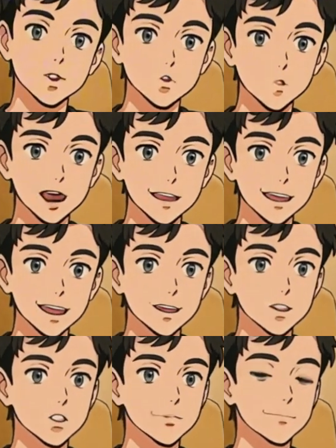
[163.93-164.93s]
Strictly
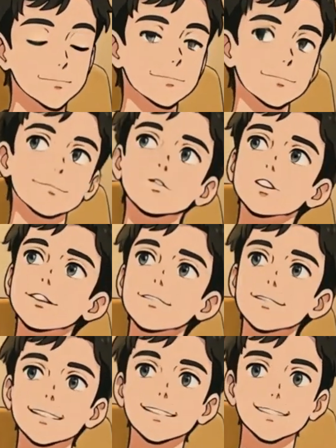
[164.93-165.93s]
speaking, the term
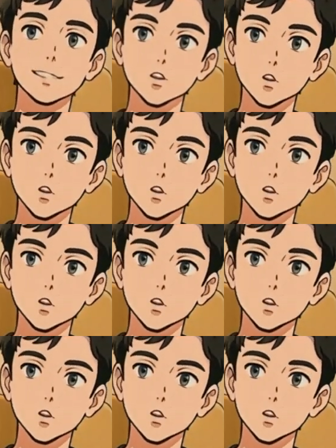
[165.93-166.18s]
fill